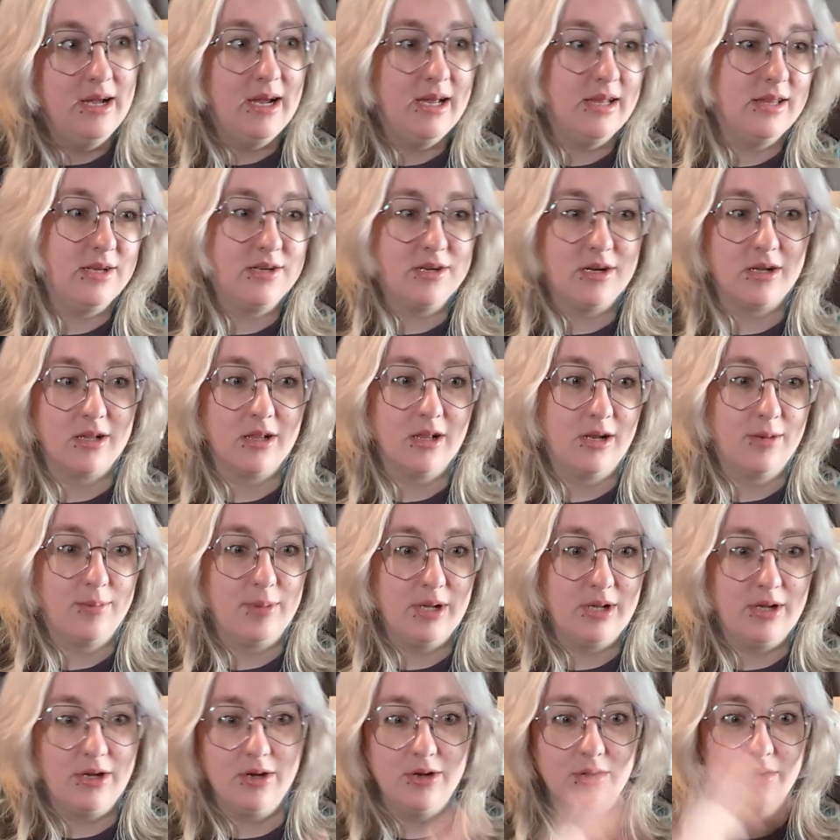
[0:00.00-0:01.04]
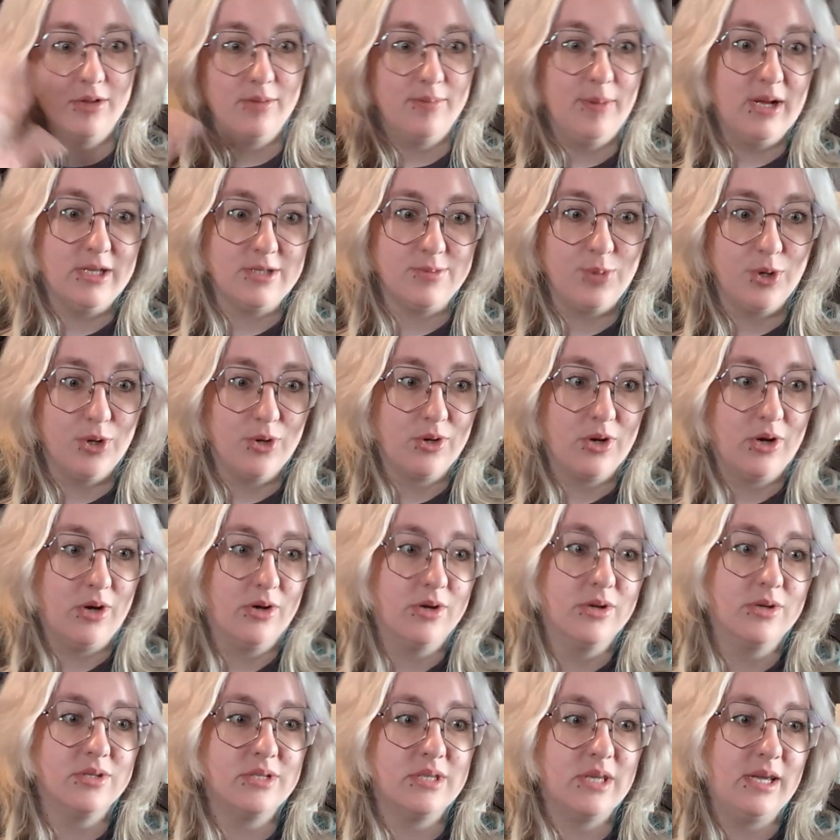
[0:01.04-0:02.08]
And they talk a lot about, the mask
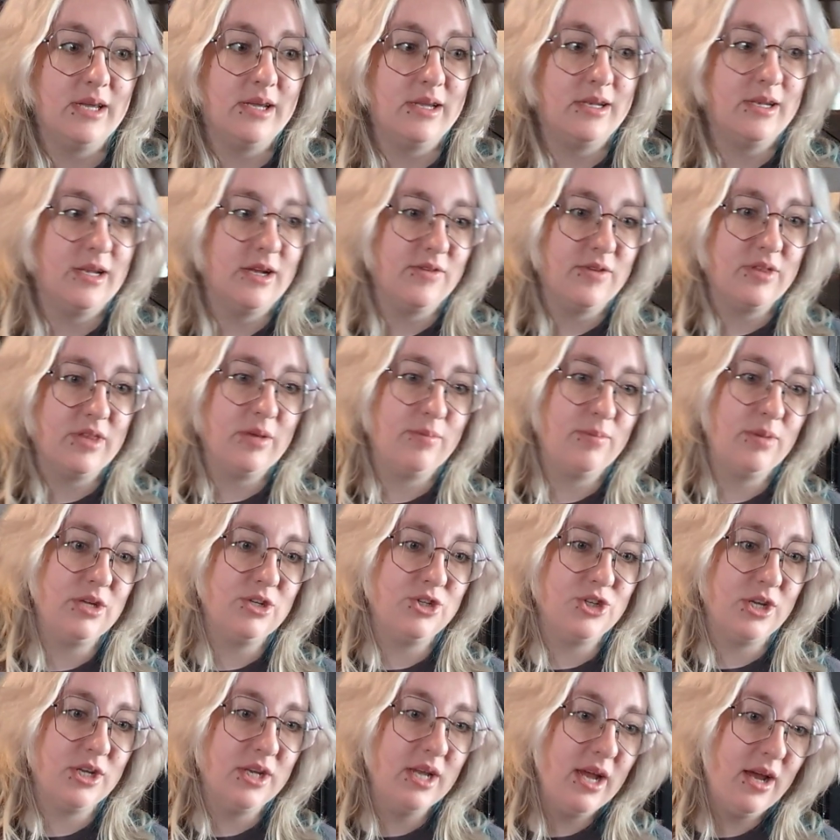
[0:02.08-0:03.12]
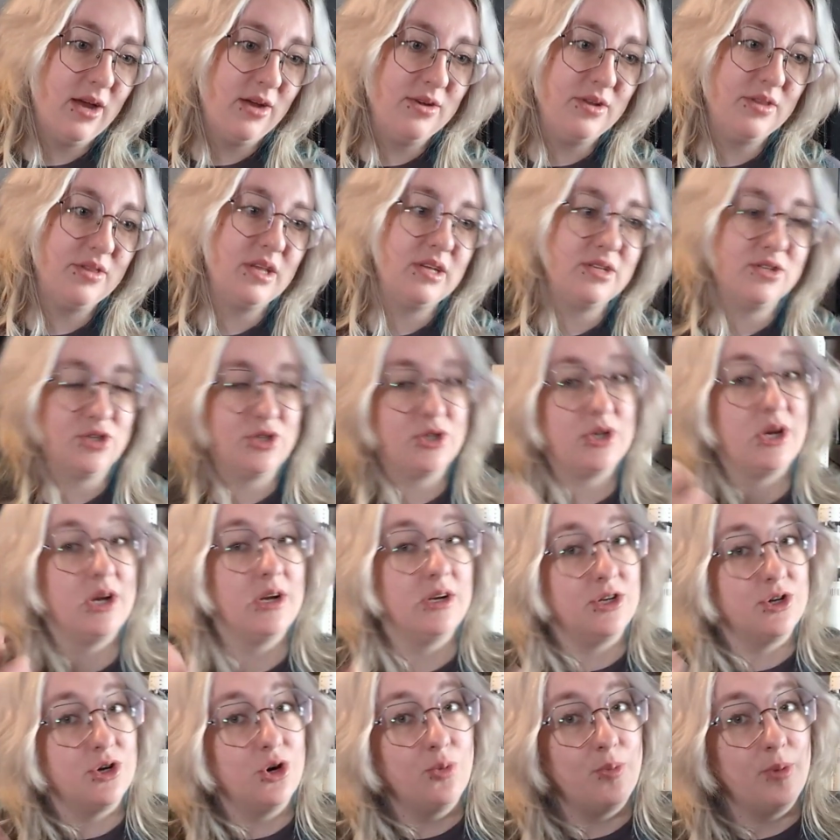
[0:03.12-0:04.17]
protocols and everything being shut down and things are
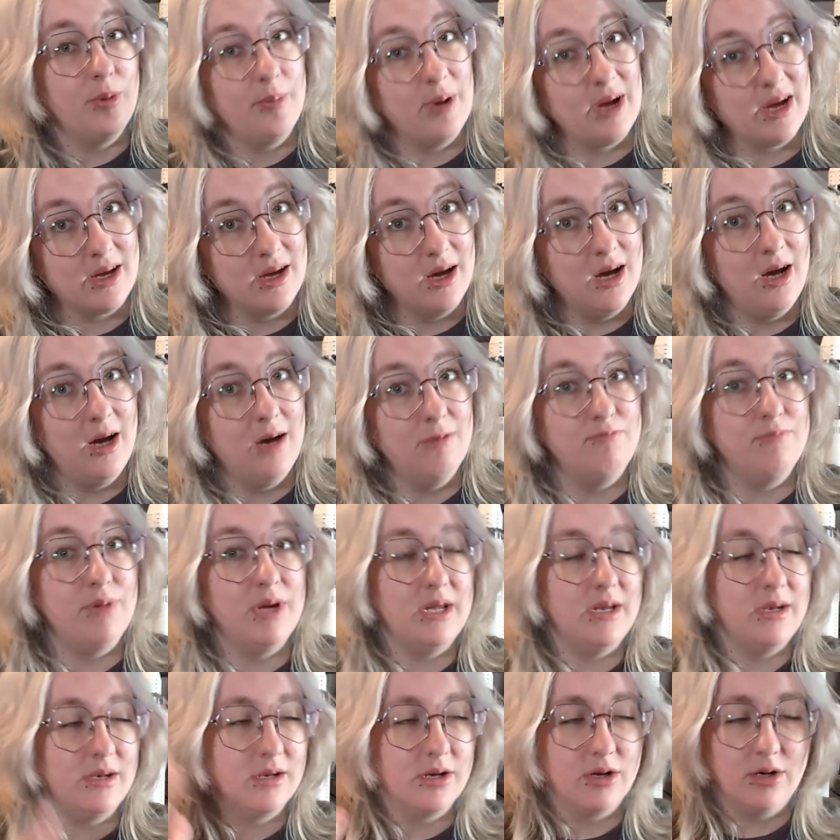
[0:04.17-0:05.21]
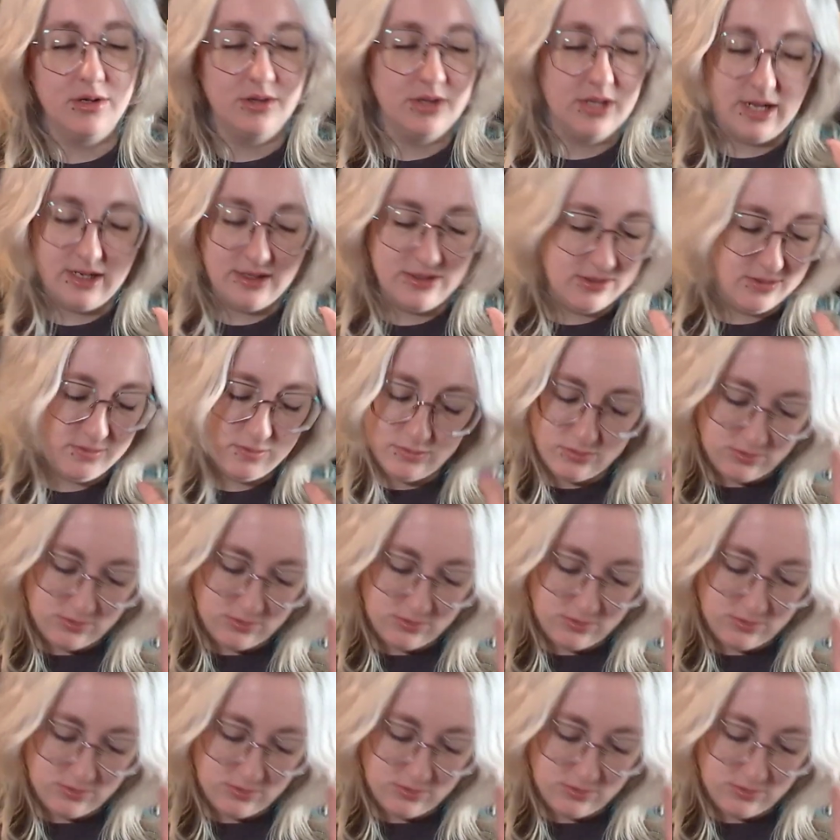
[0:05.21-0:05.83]
starting to open back up and all that